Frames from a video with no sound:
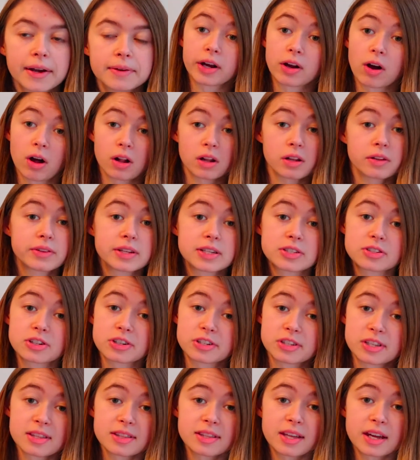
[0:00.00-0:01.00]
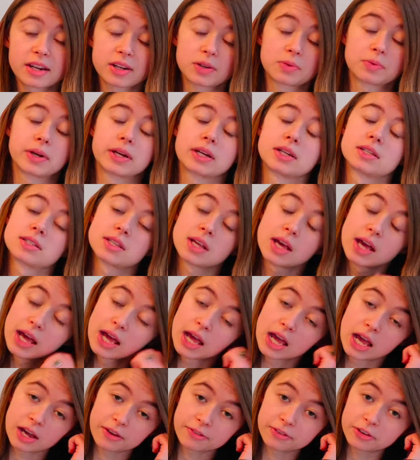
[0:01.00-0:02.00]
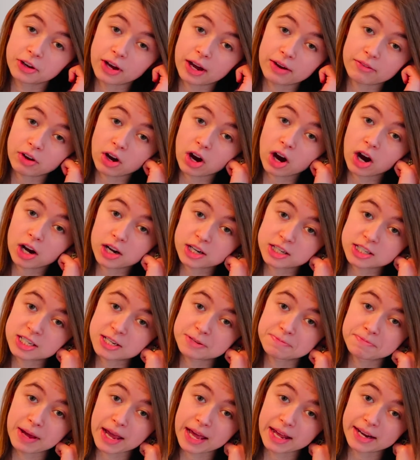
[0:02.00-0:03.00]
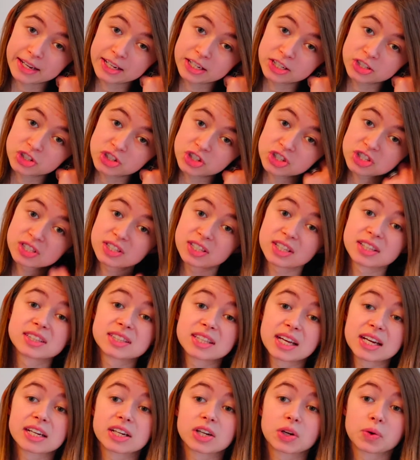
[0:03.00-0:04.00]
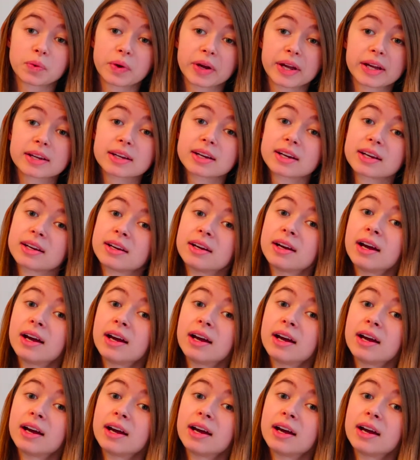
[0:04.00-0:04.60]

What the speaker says: Like all of these are synthetic wigs. If you have a hard to manage synthetic wig,